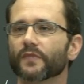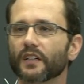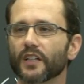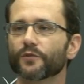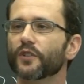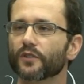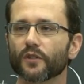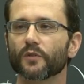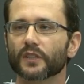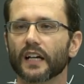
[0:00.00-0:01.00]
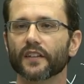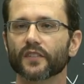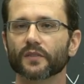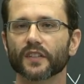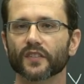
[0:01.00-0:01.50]
kind of don't know what the
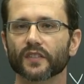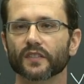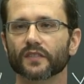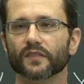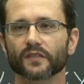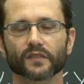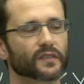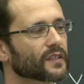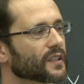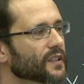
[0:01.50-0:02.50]
answer is, uh,